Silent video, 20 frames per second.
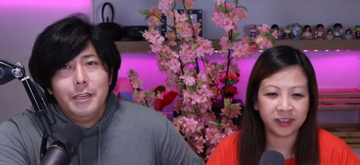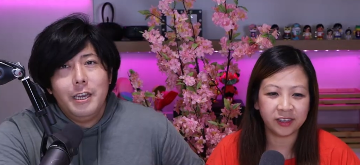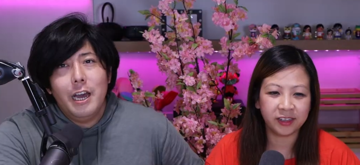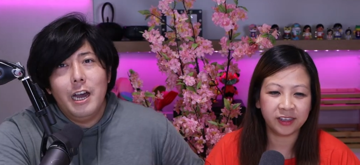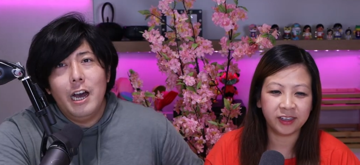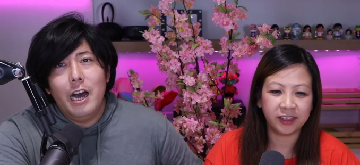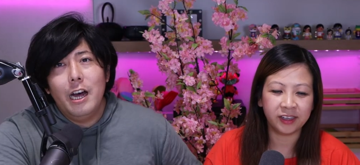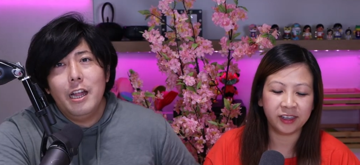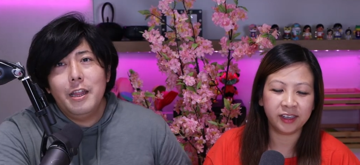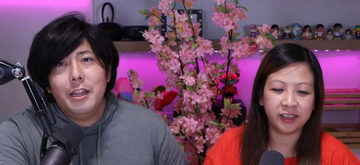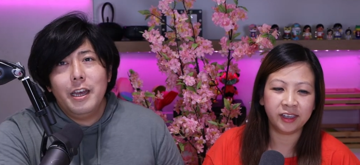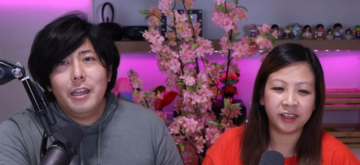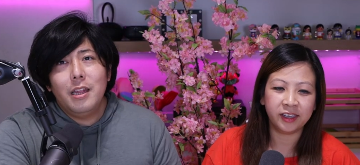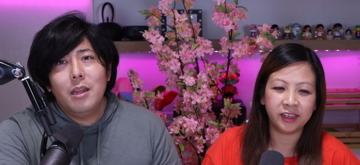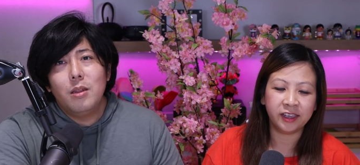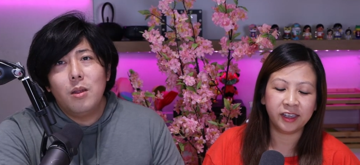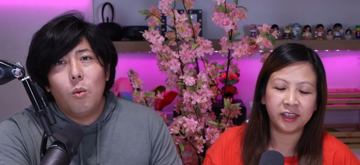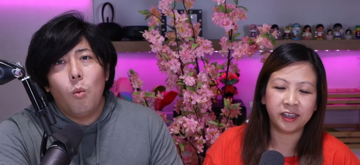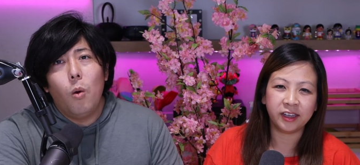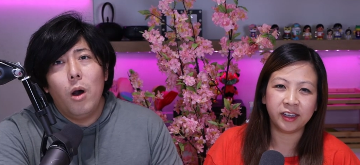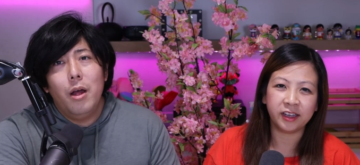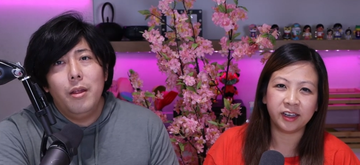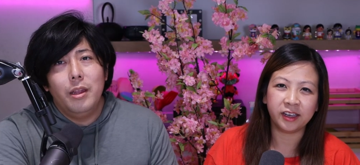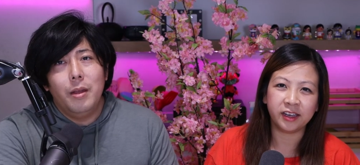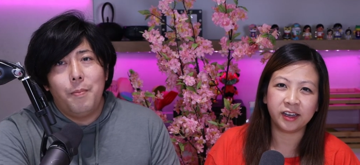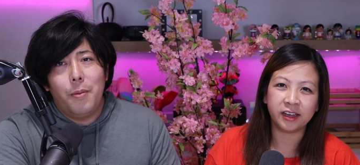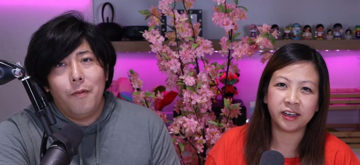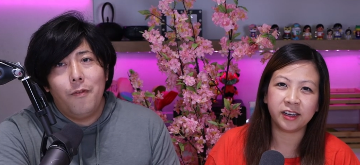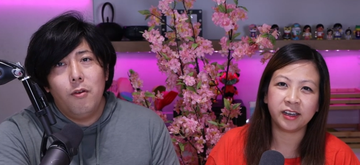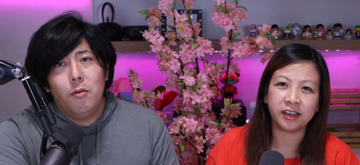Speaker 1: Yeah, unlike the, the one
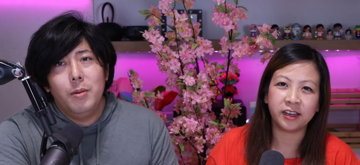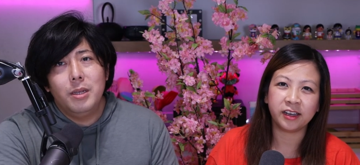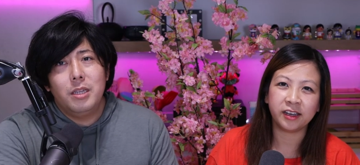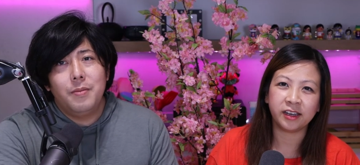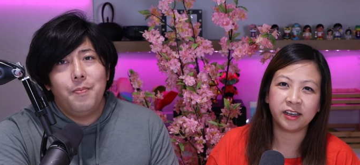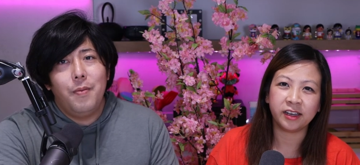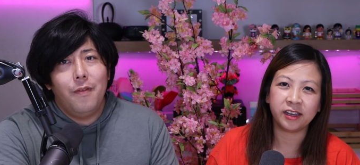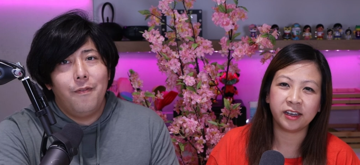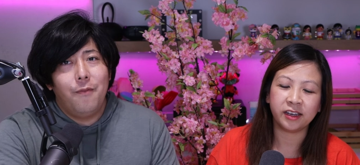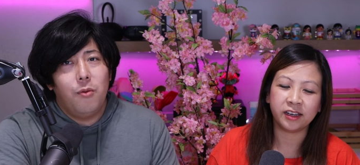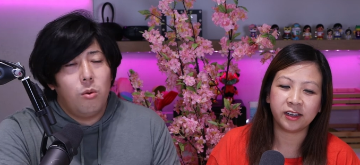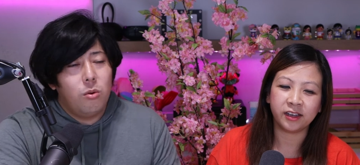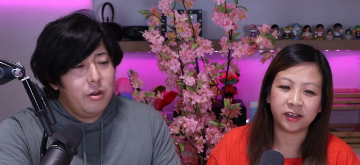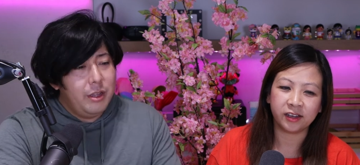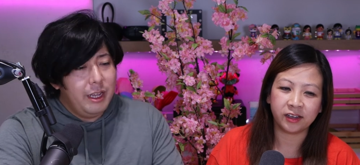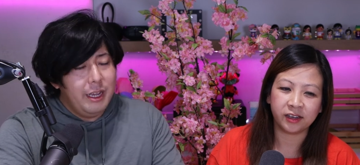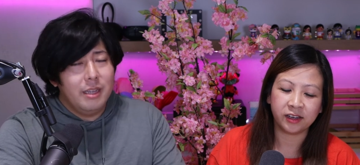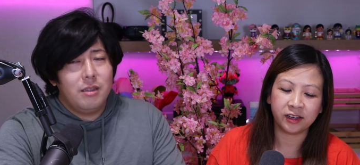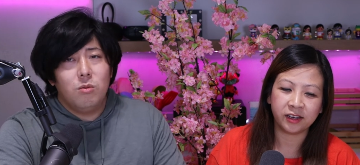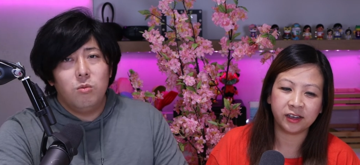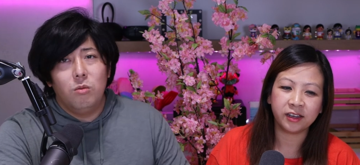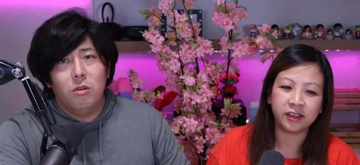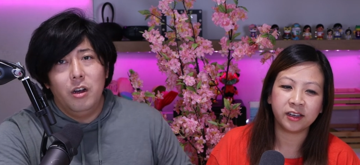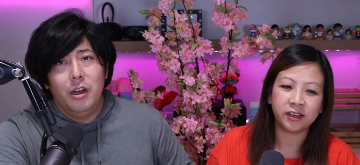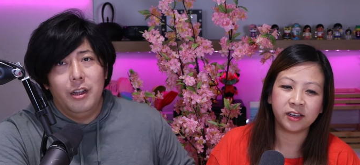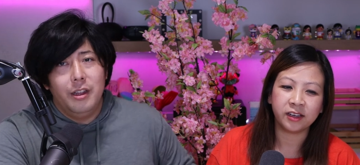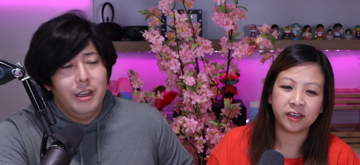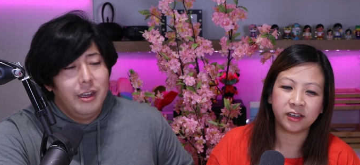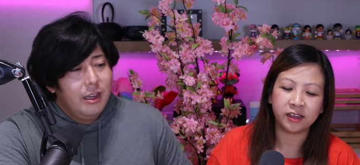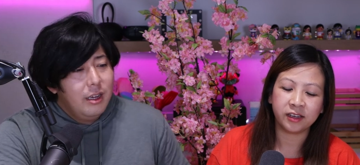the performance before this
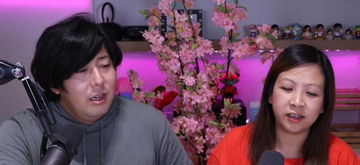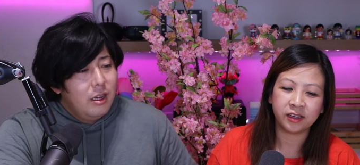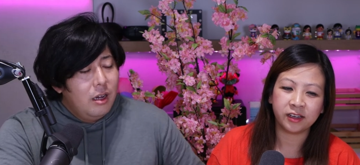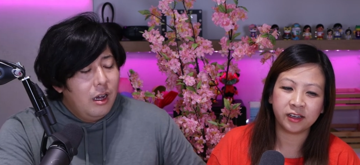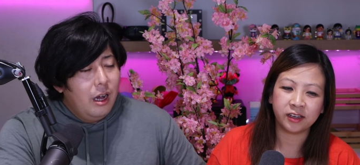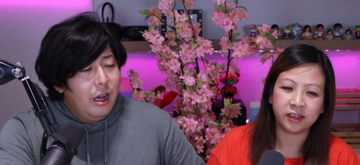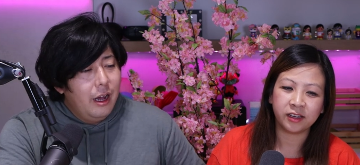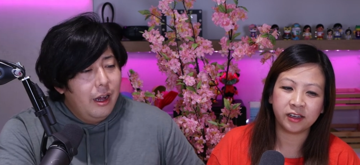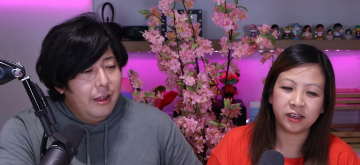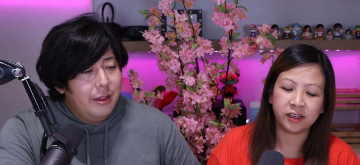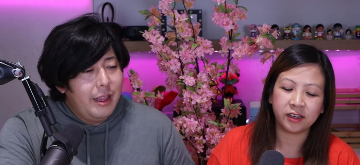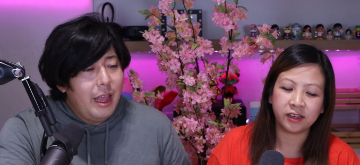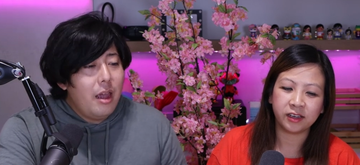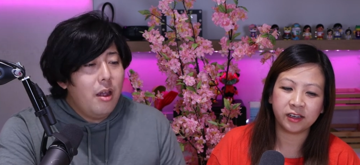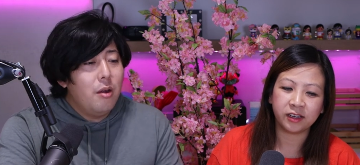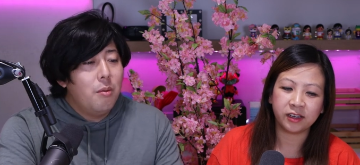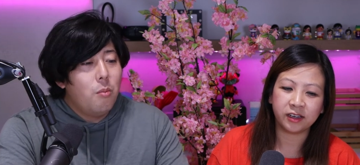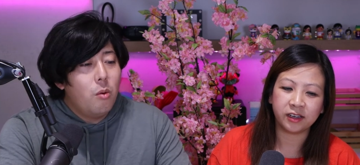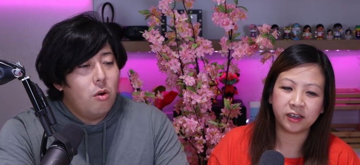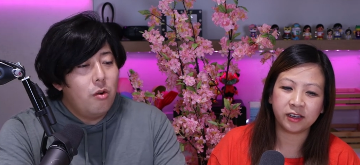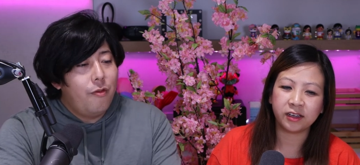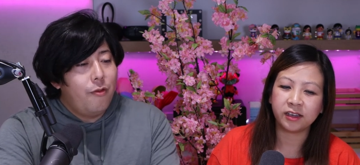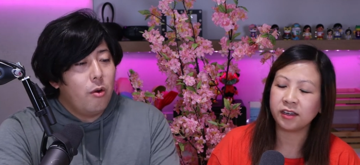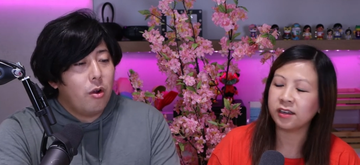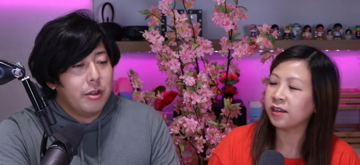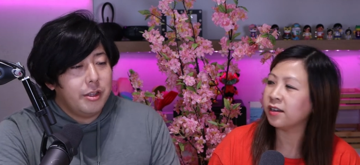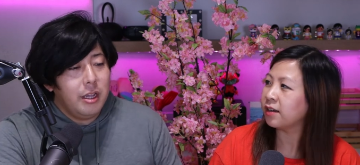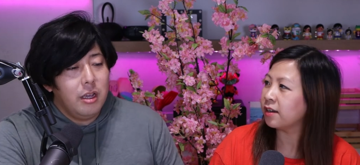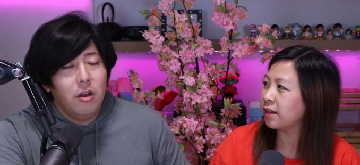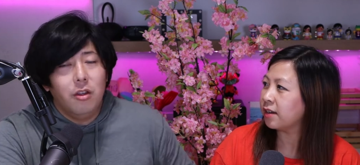one, uh, they are more
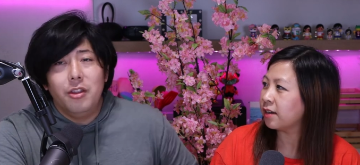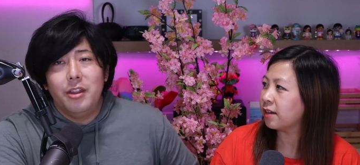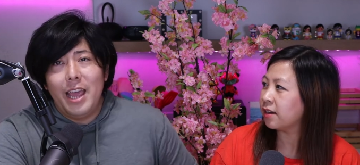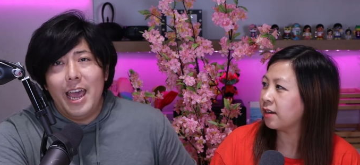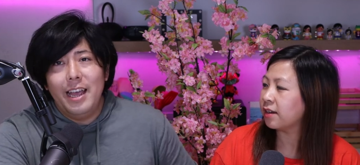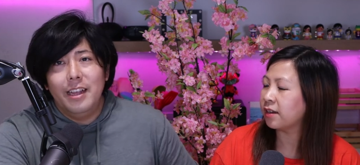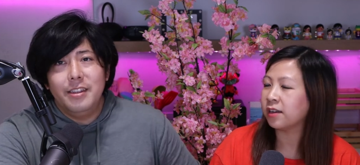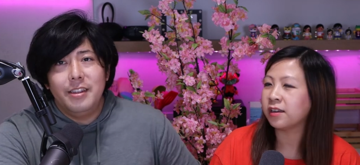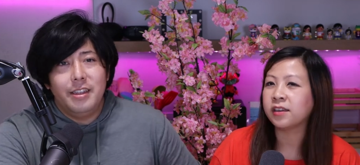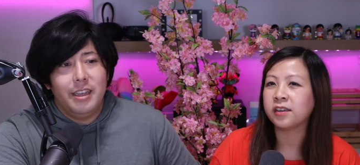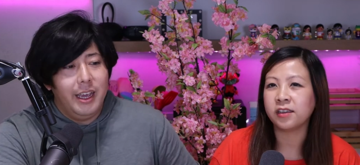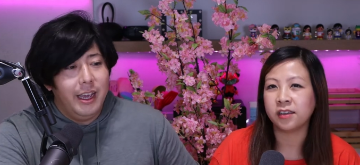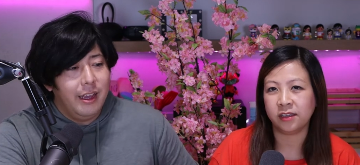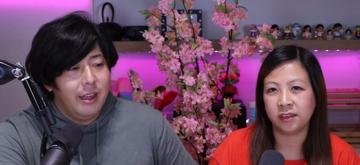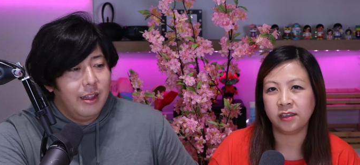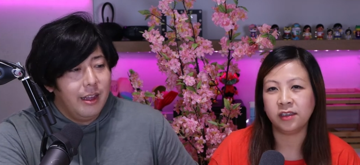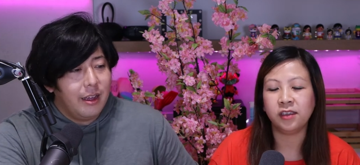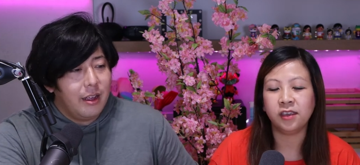focusing on dancing.